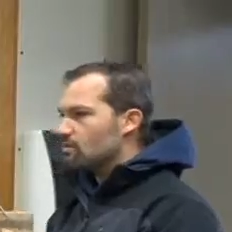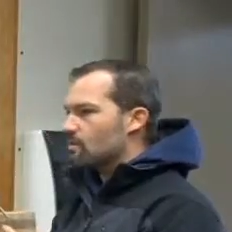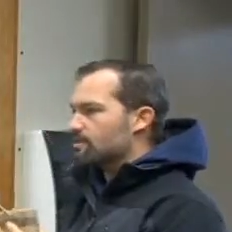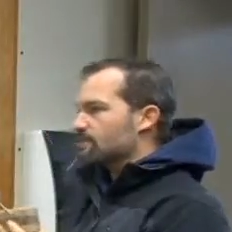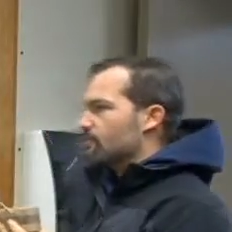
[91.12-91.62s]

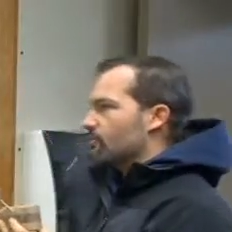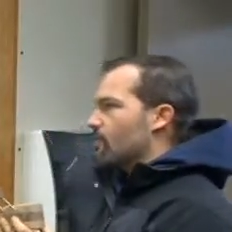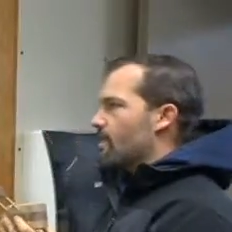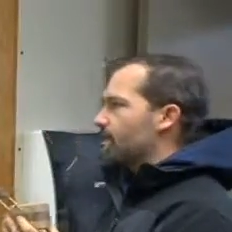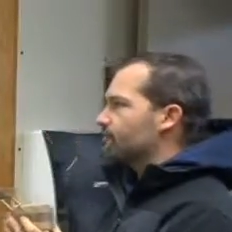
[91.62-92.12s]
What's a good
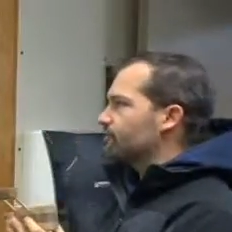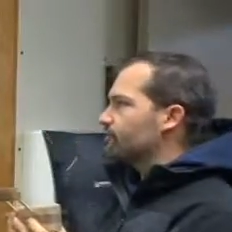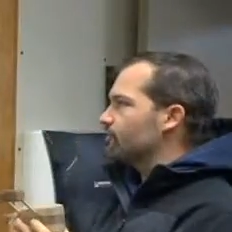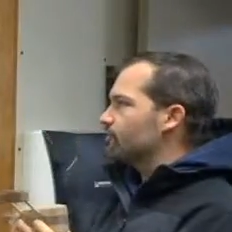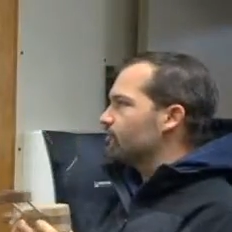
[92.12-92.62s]
way
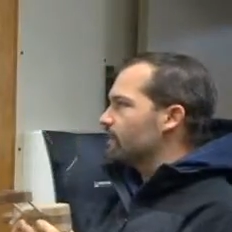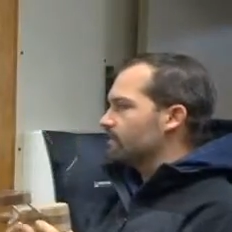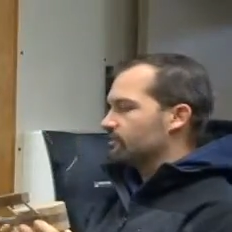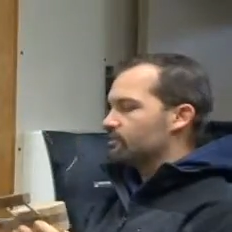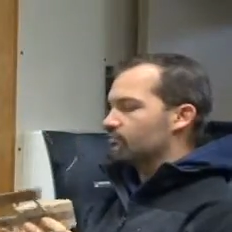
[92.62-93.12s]
to
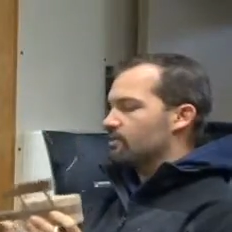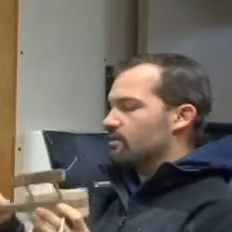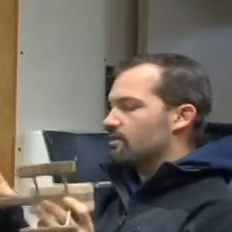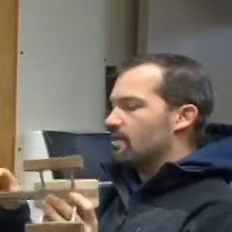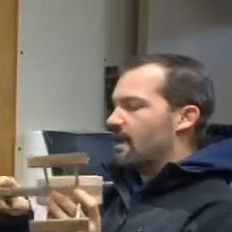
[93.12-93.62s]

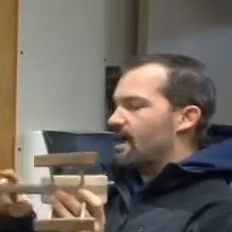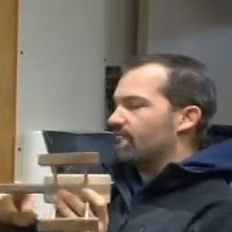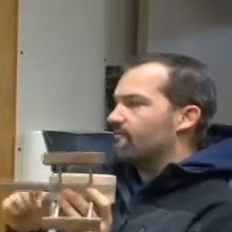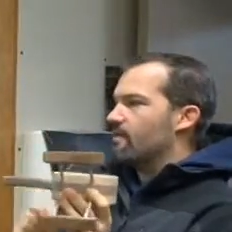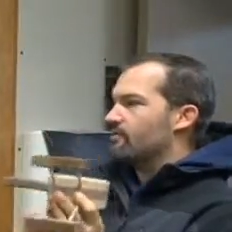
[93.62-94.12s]
drill
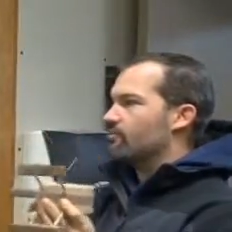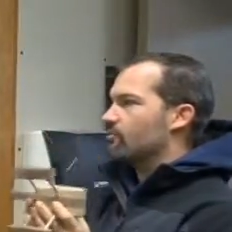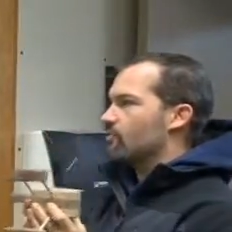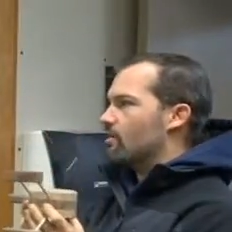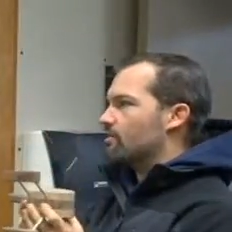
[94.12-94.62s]
halfway
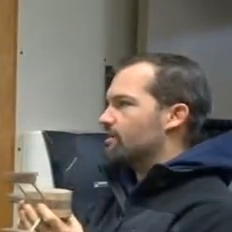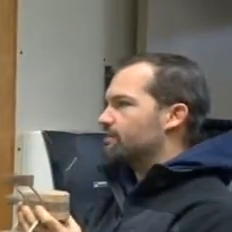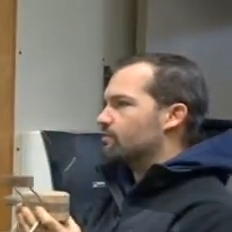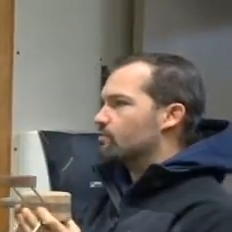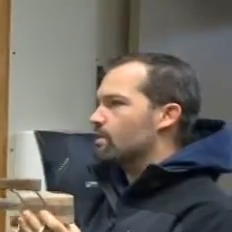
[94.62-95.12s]
through a
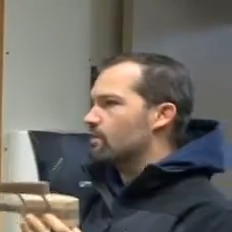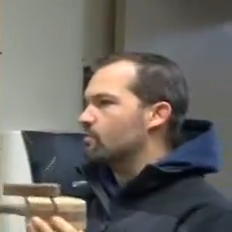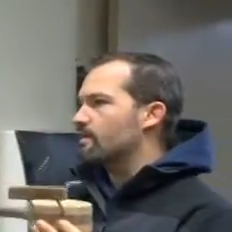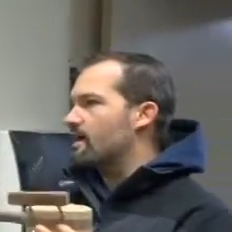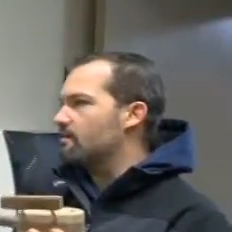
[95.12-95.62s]
piece of
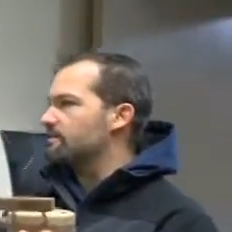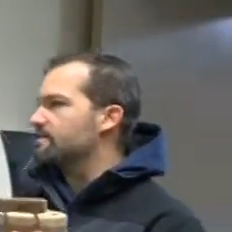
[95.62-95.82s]
wood without